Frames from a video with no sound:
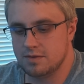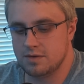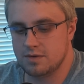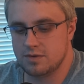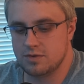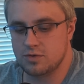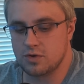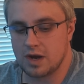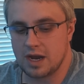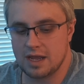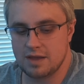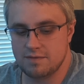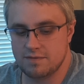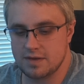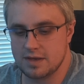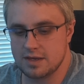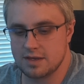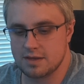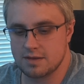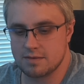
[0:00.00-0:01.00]

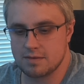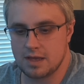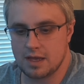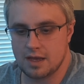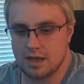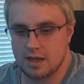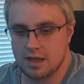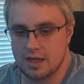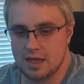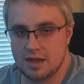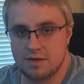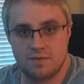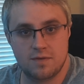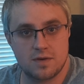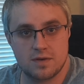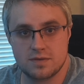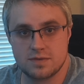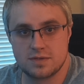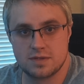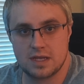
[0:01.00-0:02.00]
driving
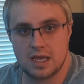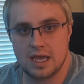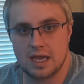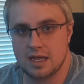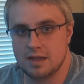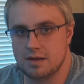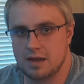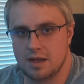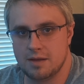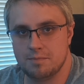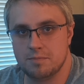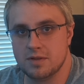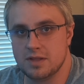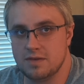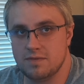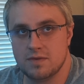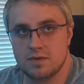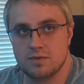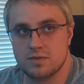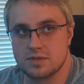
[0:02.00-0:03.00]
headphones at, I
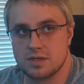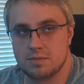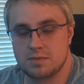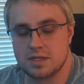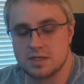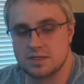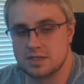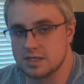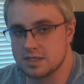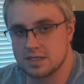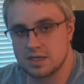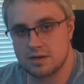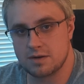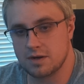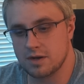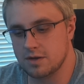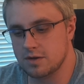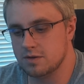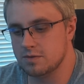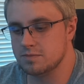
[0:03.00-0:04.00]
believe it was up to
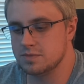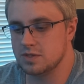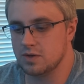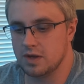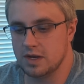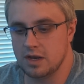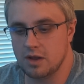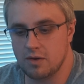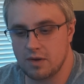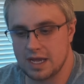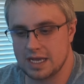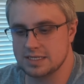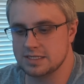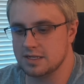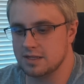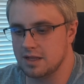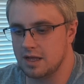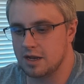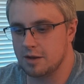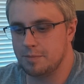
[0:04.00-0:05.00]
600 ohms. So I know it has a
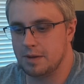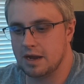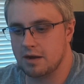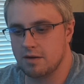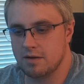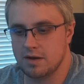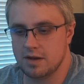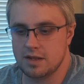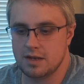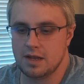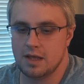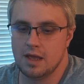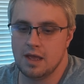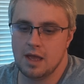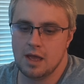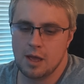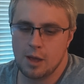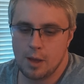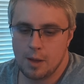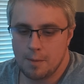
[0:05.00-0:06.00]
lot of power in it.
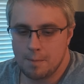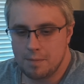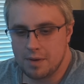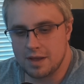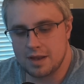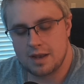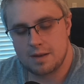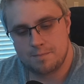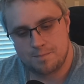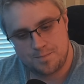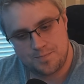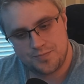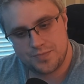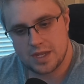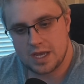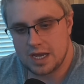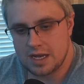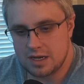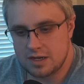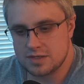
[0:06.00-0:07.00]
But
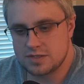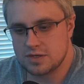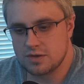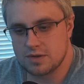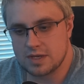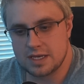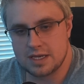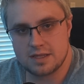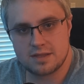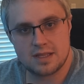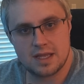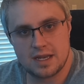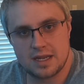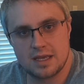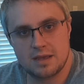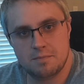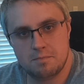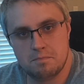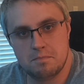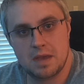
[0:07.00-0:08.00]
I also get that
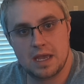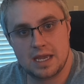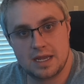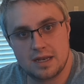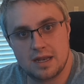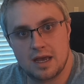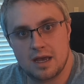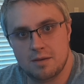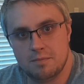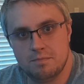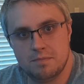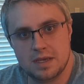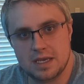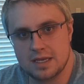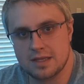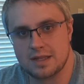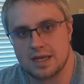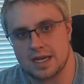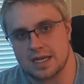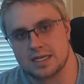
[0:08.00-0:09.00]
it may not
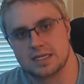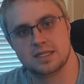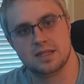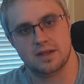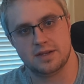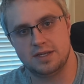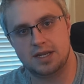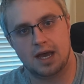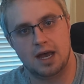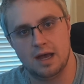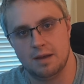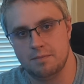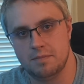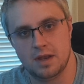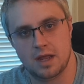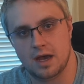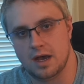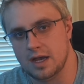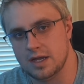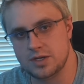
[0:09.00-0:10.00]
be like the top
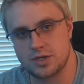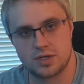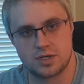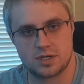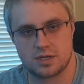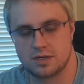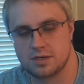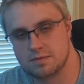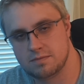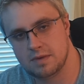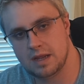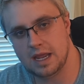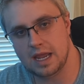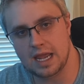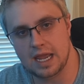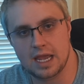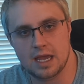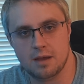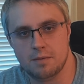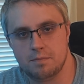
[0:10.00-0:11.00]
notch
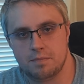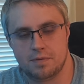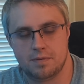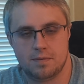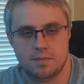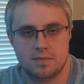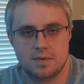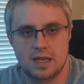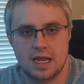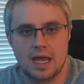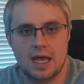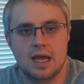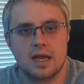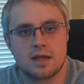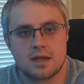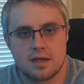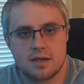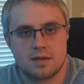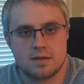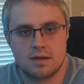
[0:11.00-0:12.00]
amp
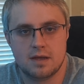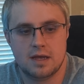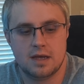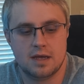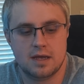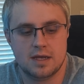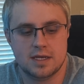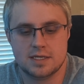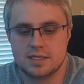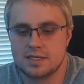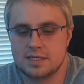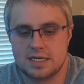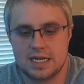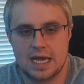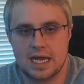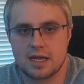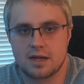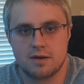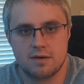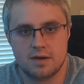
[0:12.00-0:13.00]
DAC
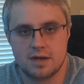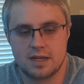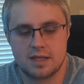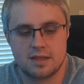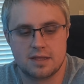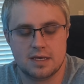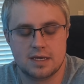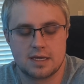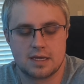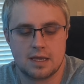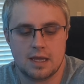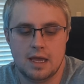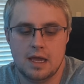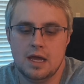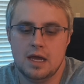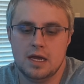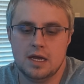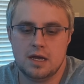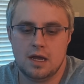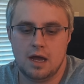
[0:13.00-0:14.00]
stack or anything.
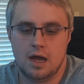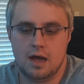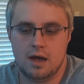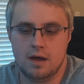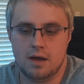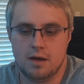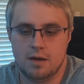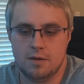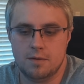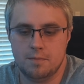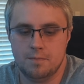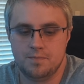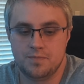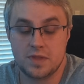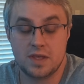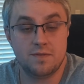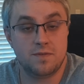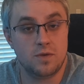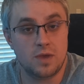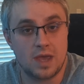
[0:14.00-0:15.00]
If you